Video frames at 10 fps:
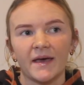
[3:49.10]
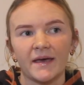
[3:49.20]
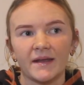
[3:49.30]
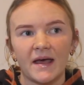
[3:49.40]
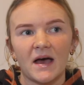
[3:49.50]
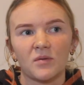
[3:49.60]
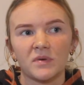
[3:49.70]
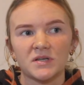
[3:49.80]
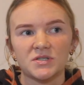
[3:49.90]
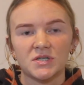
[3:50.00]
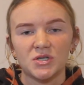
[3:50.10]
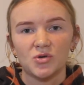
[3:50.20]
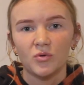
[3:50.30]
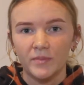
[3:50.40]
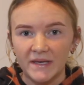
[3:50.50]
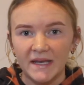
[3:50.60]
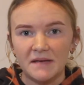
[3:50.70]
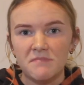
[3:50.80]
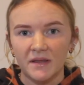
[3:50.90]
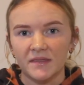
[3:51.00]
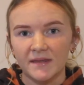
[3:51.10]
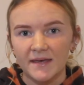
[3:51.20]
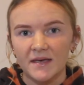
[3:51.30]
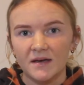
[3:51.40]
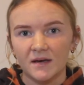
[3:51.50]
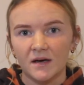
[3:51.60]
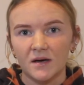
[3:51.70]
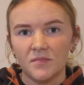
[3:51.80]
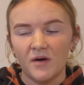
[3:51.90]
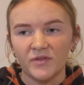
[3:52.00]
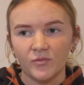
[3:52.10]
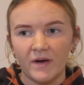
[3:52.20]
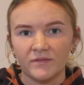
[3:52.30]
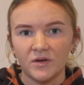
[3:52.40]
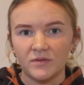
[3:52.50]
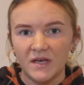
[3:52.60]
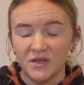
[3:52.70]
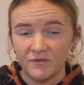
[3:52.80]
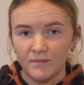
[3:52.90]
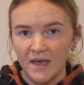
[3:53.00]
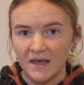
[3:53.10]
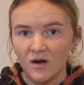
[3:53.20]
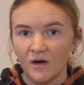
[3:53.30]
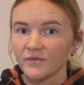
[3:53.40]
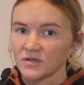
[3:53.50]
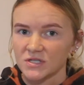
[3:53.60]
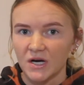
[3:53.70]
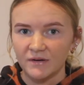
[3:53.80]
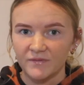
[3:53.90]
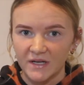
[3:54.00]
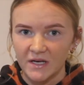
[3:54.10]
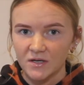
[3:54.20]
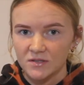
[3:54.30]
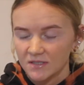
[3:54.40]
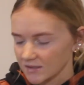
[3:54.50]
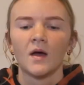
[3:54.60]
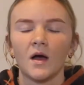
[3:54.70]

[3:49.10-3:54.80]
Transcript: and how much you will be getting monthly off the revenue that you've made off your certain videos.